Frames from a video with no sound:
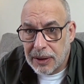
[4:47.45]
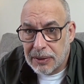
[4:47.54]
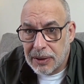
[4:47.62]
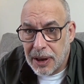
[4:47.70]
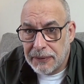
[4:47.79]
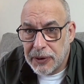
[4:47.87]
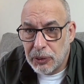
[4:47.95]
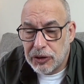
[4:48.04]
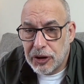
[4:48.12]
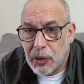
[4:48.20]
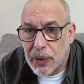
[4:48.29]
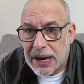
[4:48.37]
if you was
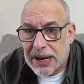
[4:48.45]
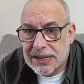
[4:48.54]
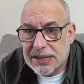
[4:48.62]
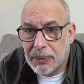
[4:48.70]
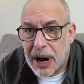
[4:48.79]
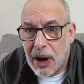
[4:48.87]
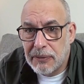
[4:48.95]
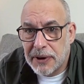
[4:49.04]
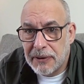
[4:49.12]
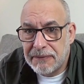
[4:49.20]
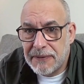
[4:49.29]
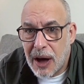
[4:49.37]
talking to someone over the
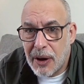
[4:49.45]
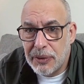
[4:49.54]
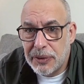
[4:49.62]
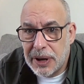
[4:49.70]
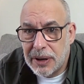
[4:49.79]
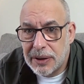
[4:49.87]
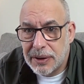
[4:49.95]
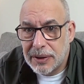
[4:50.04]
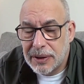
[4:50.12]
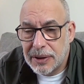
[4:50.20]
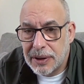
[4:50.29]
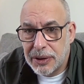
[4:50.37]
phone,
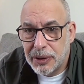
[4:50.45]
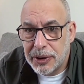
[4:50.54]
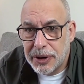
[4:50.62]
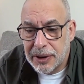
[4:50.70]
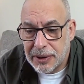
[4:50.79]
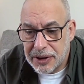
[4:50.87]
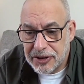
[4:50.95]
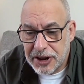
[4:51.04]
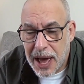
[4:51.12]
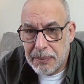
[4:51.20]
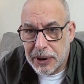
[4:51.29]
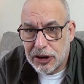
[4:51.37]
you'd
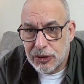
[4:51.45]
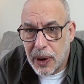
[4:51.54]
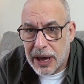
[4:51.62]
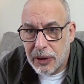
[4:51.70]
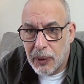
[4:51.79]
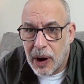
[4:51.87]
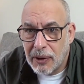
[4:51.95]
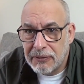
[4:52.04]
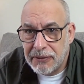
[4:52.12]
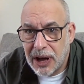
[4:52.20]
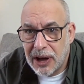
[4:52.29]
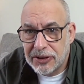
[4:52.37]
establish where you are
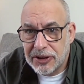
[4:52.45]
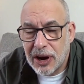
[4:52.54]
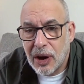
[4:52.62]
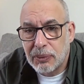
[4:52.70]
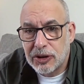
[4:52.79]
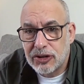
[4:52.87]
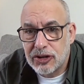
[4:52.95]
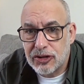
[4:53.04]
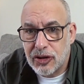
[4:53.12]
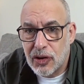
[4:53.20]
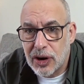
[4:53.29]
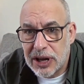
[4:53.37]
first, and I would
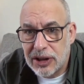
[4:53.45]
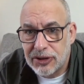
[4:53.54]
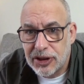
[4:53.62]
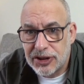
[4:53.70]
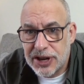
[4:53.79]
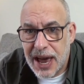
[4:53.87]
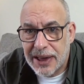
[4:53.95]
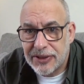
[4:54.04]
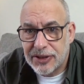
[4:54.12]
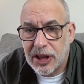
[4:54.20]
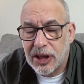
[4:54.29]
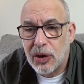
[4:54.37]
strongly
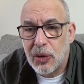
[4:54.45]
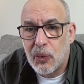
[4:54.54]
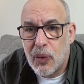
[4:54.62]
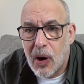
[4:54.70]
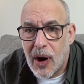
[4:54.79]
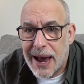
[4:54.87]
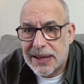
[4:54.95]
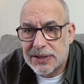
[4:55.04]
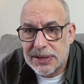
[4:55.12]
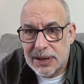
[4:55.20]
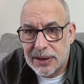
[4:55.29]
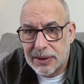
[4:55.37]
suggest that you
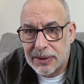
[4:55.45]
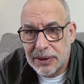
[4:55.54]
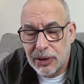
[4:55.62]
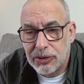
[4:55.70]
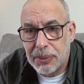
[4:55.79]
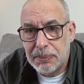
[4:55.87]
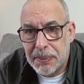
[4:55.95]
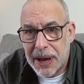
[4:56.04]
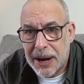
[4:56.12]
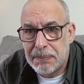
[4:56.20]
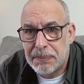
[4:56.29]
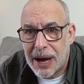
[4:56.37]
write using pen
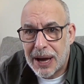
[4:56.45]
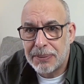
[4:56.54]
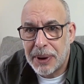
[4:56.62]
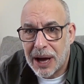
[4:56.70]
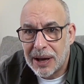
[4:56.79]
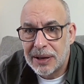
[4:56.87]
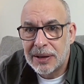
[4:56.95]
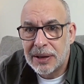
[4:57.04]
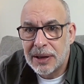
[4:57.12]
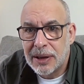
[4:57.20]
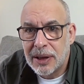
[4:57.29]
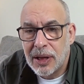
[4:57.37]
and paper
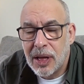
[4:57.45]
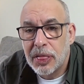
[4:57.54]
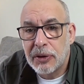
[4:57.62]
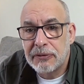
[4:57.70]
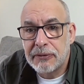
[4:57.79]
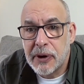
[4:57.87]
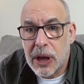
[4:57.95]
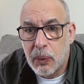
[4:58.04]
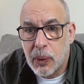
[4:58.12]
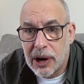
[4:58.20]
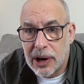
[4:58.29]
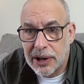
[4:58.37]
the 3
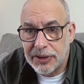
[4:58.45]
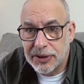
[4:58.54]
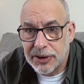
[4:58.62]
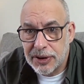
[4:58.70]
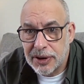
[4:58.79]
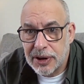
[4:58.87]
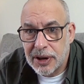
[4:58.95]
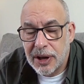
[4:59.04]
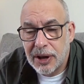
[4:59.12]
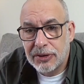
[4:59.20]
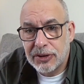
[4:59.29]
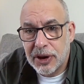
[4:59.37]
words
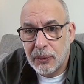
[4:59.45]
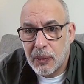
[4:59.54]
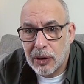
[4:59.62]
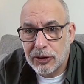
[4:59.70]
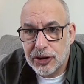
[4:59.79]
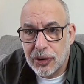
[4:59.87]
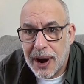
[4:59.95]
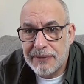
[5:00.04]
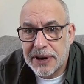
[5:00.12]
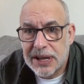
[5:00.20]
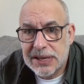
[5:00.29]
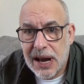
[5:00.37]
so that whilst you're
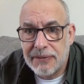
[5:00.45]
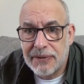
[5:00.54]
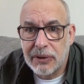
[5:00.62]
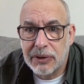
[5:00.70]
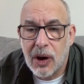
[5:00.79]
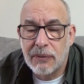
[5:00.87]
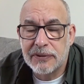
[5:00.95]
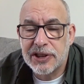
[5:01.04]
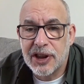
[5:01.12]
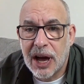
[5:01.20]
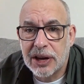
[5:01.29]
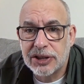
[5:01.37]
having a telephone
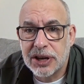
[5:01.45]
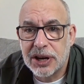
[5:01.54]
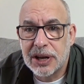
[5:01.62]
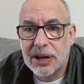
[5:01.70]
conversation,